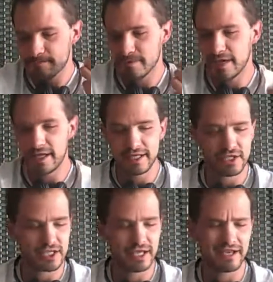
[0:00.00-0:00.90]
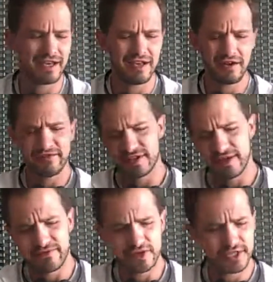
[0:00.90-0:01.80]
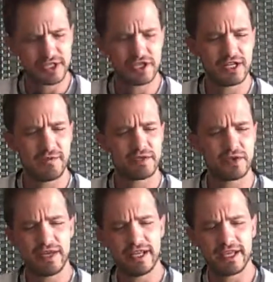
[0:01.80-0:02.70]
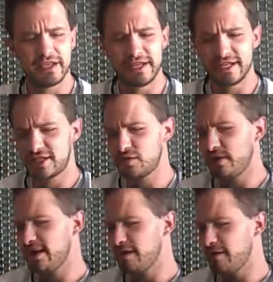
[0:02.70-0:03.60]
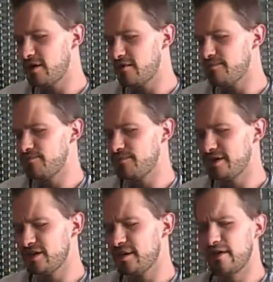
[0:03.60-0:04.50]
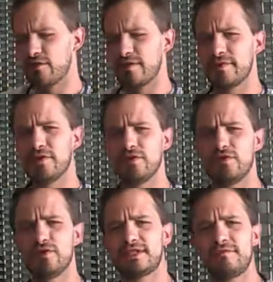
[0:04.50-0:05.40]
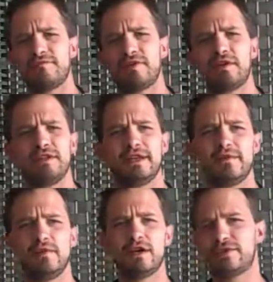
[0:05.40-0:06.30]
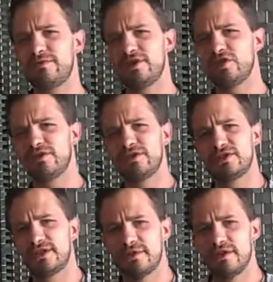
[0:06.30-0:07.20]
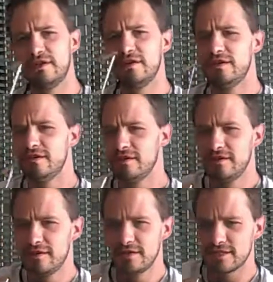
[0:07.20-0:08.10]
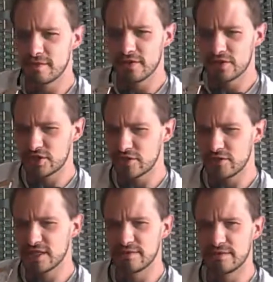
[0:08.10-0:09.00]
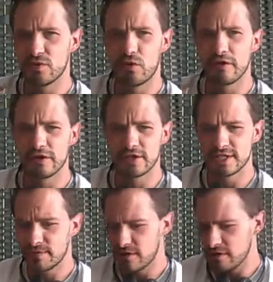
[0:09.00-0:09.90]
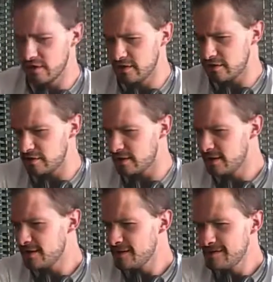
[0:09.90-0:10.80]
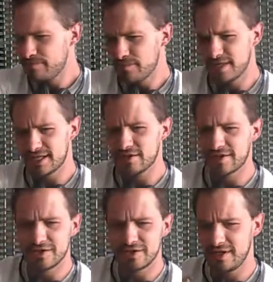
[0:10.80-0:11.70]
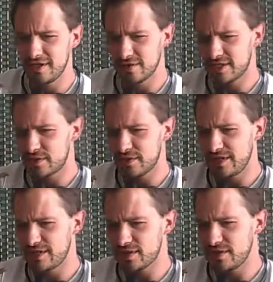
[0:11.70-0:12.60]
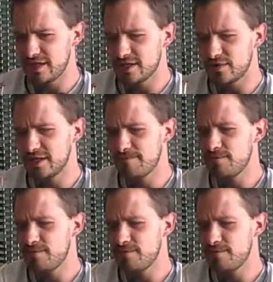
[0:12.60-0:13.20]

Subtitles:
and he's just like, I don't have time for this shit, I'm tweeting. And then he's tweeting about, I don't remember who, probably Debbie Wasserman Schultz or something. Some other shit, or Elizabeth Warren or something. But he's out there, he's tweeting and tweeting and tweeting,